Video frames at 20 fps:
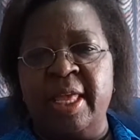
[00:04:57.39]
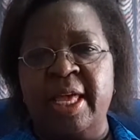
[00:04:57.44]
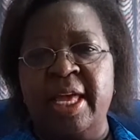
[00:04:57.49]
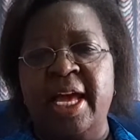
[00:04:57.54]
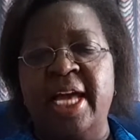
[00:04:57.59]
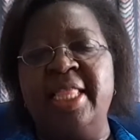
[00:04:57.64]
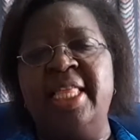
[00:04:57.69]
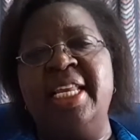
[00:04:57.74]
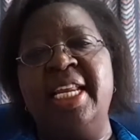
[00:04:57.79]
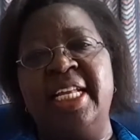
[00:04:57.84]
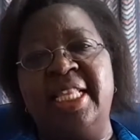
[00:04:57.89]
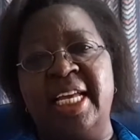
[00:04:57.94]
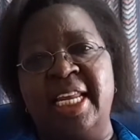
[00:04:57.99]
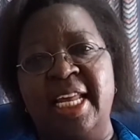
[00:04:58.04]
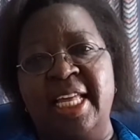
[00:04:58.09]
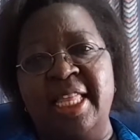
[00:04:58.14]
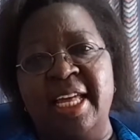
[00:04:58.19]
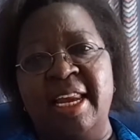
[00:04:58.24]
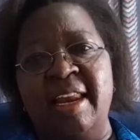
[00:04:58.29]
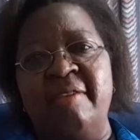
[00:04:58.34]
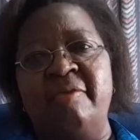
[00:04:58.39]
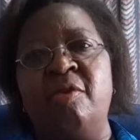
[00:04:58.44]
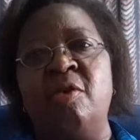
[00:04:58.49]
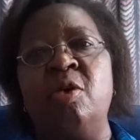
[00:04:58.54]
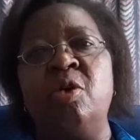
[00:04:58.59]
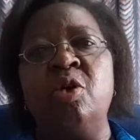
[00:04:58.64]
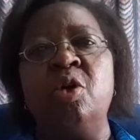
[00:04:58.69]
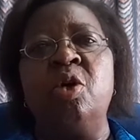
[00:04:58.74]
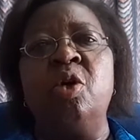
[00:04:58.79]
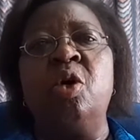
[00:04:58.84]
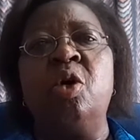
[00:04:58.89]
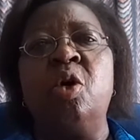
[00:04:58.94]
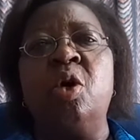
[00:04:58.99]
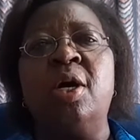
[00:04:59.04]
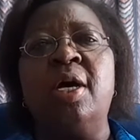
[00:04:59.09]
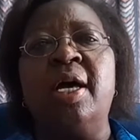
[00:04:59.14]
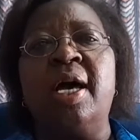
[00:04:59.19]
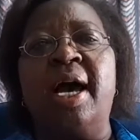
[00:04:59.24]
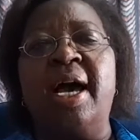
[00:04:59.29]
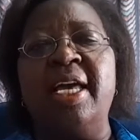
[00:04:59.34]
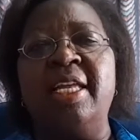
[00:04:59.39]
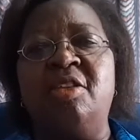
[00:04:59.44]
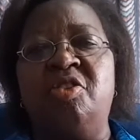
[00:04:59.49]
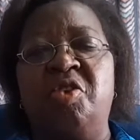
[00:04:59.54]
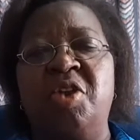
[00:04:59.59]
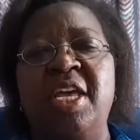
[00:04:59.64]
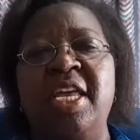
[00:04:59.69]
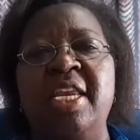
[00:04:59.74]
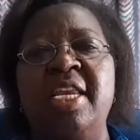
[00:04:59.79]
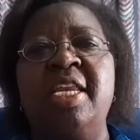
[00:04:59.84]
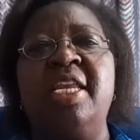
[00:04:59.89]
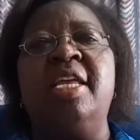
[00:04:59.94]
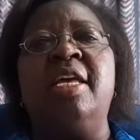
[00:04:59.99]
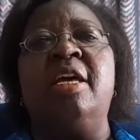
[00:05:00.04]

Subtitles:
And then at another level, I train